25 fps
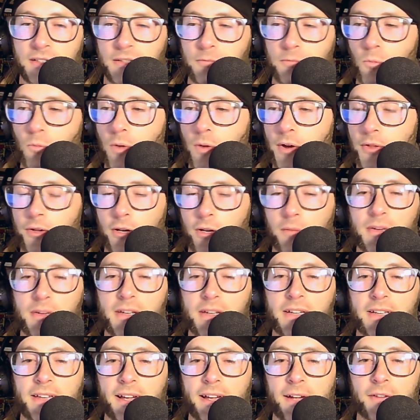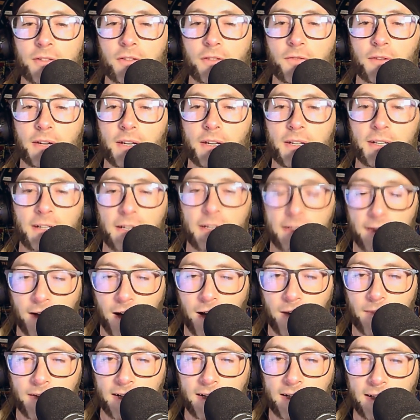and whether it be a Castlevania
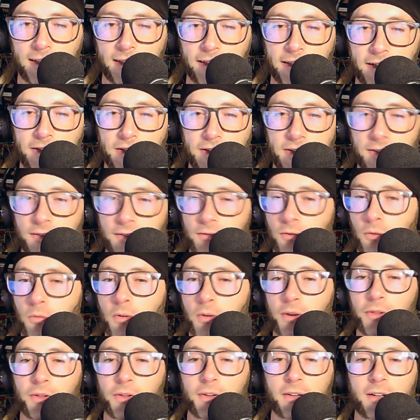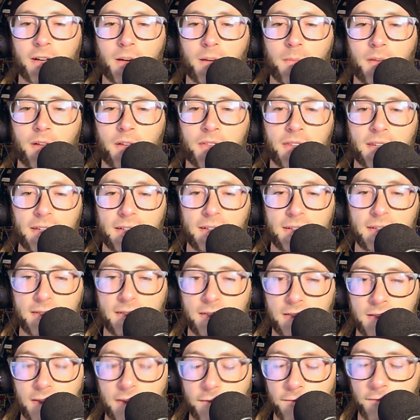Konami collection or whether it come on the
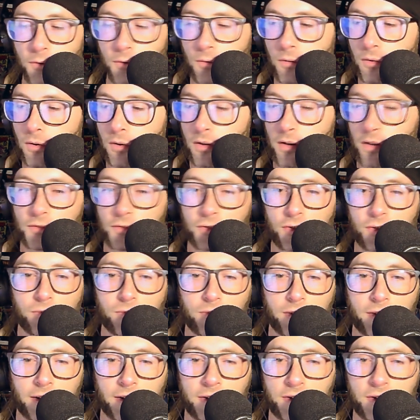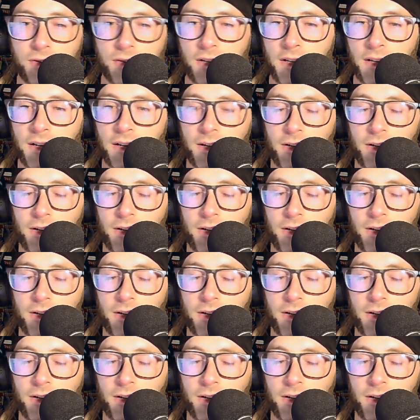N64, on Switch,